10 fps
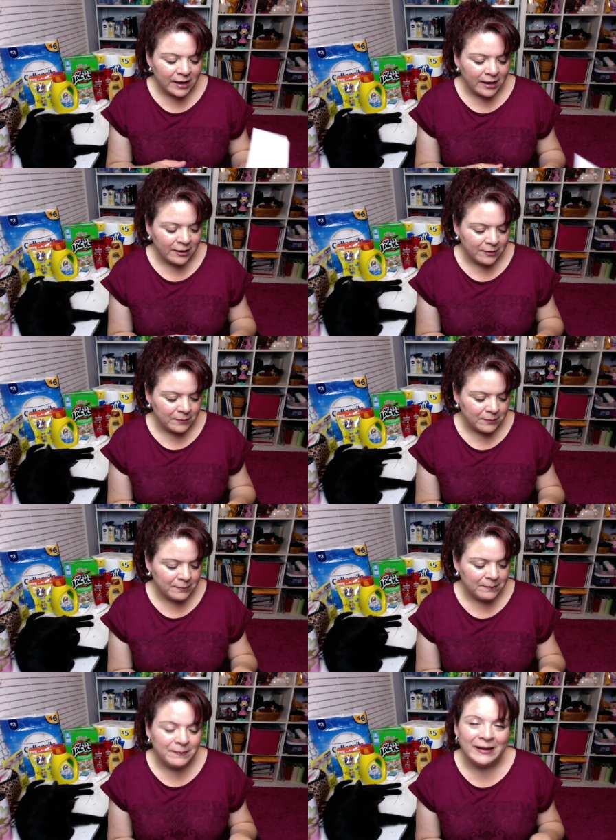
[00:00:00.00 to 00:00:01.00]
Um,
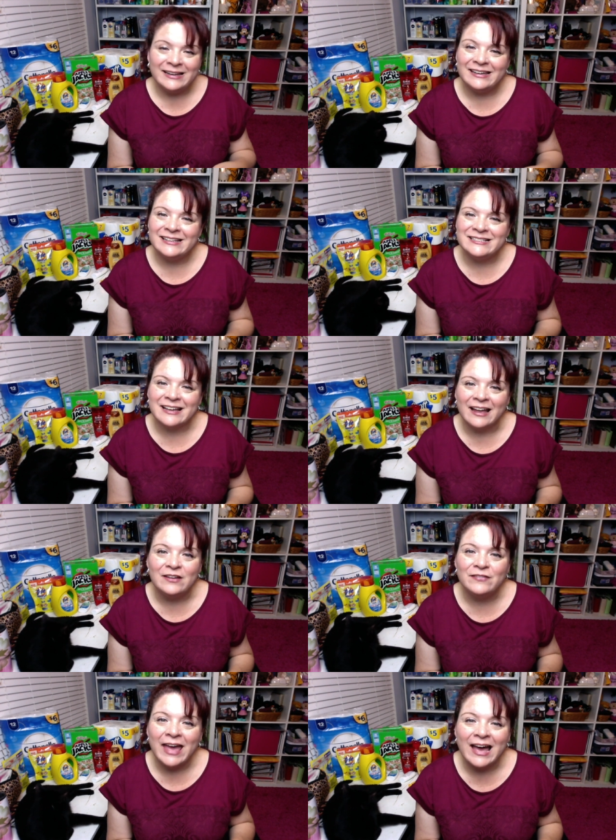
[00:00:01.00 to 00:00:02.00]
but it's kind
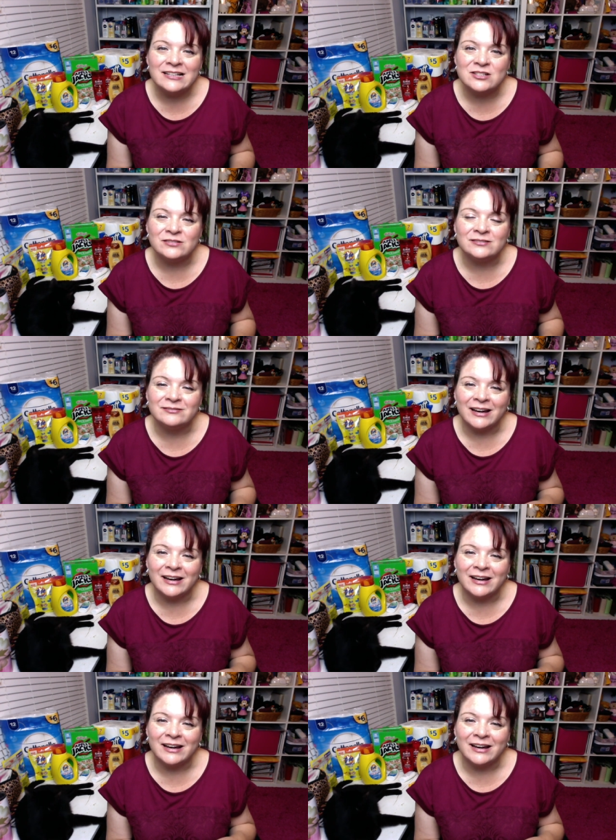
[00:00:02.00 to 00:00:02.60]
of a hassle,